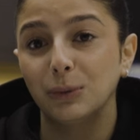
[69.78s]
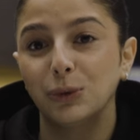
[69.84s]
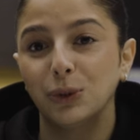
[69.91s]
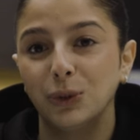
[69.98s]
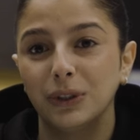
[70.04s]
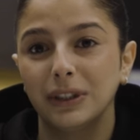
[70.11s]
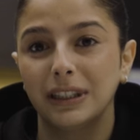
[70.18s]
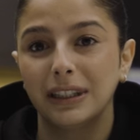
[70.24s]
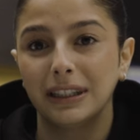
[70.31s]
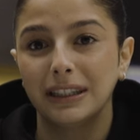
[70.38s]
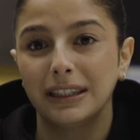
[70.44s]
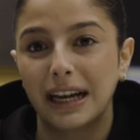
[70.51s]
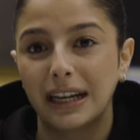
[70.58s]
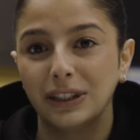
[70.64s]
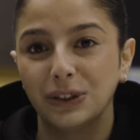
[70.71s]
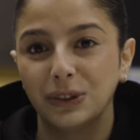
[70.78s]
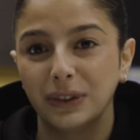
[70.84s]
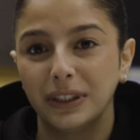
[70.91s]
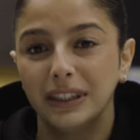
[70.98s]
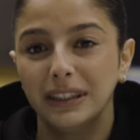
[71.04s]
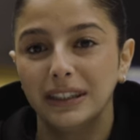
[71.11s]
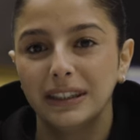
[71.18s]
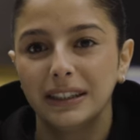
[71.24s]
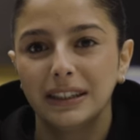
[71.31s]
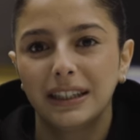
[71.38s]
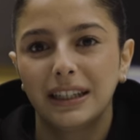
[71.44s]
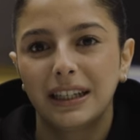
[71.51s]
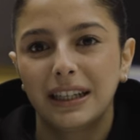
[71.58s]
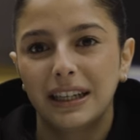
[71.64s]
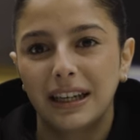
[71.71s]
up choosing that degree.
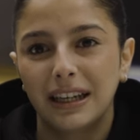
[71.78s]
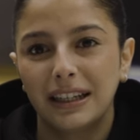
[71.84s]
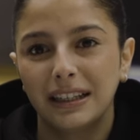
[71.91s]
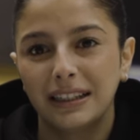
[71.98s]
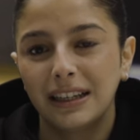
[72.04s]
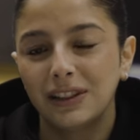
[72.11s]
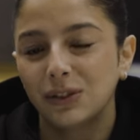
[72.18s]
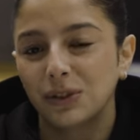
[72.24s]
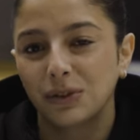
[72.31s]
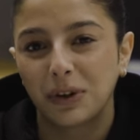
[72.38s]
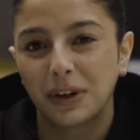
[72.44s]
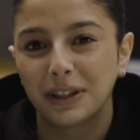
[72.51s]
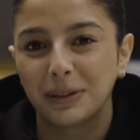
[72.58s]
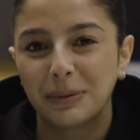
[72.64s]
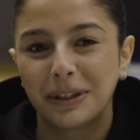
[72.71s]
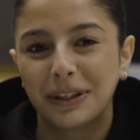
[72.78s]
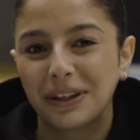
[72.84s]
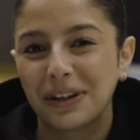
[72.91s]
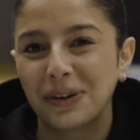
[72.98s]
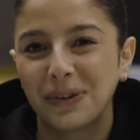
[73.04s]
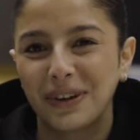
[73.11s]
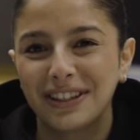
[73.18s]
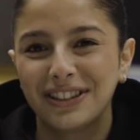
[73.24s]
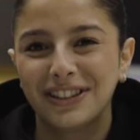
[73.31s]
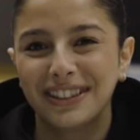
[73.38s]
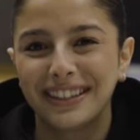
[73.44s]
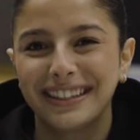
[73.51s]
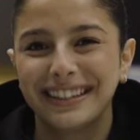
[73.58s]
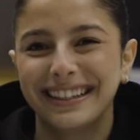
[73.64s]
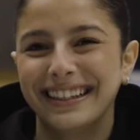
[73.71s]
And yeah, so far it's been a great
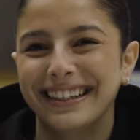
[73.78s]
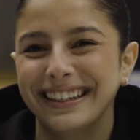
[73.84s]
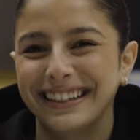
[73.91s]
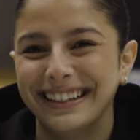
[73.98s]
journey.